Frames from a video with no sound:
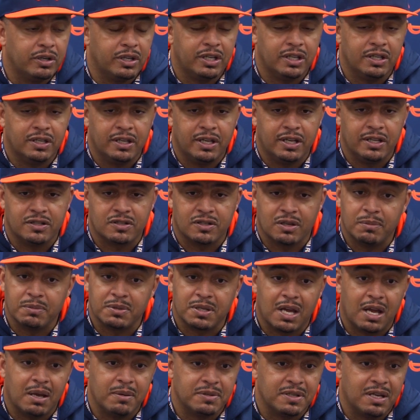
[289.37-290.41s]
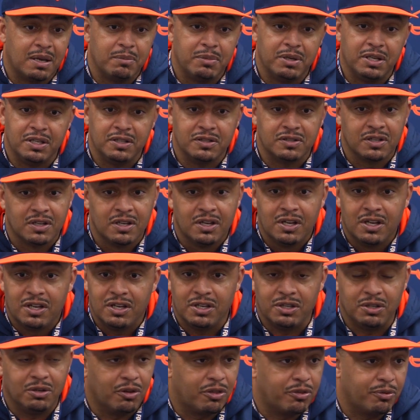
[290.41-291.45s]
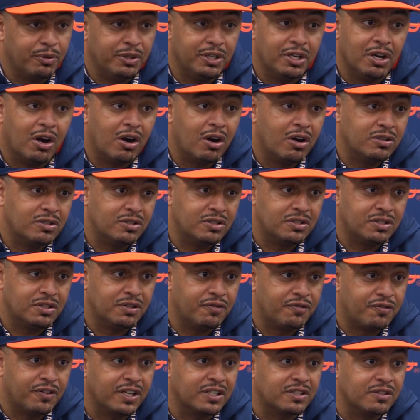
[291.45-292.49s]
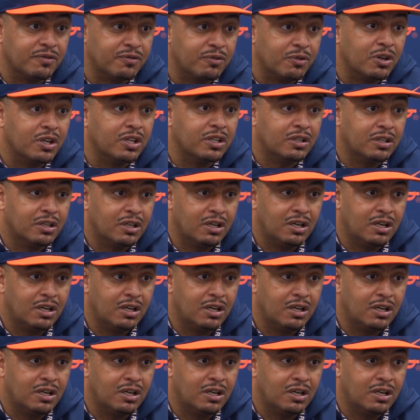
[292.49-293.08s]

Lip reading: And sometimes that means, you know, 3 yards is an effective run.